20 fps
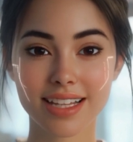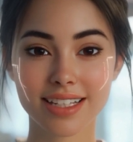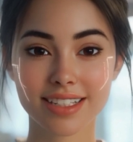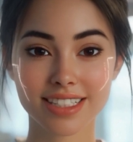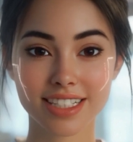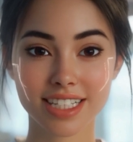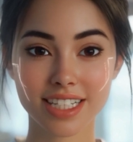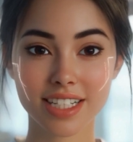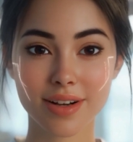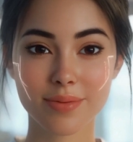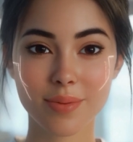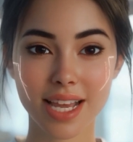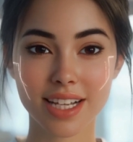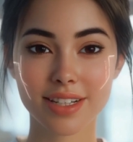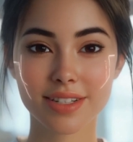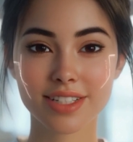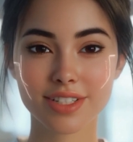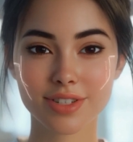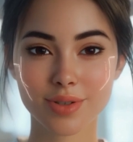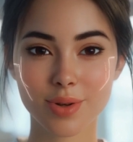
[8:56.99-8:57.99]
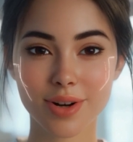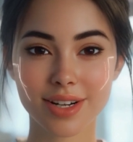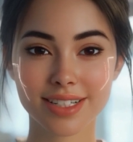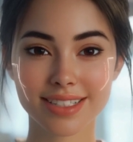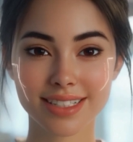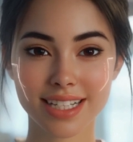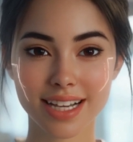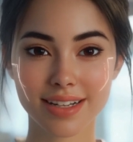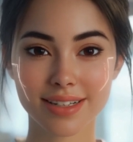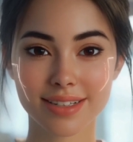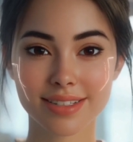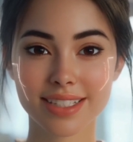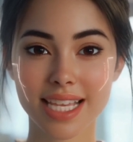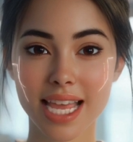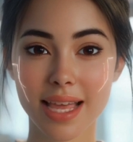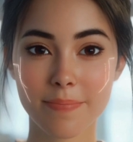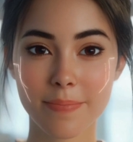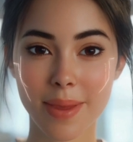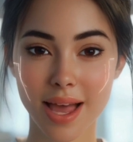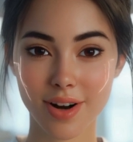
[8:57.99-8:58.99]
T regulatory cells
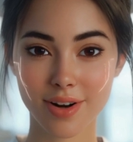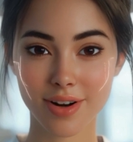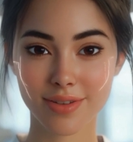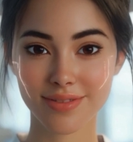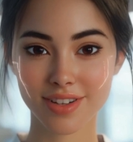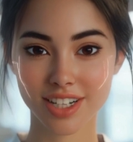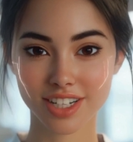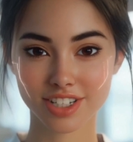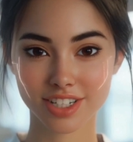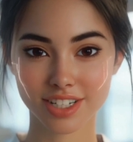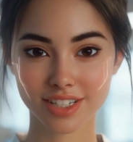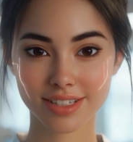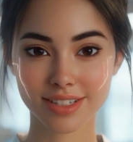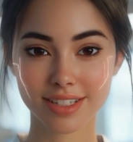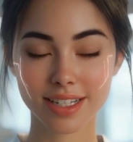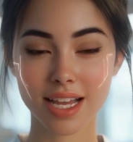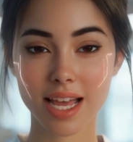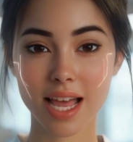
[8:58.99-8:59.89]
and macrophages.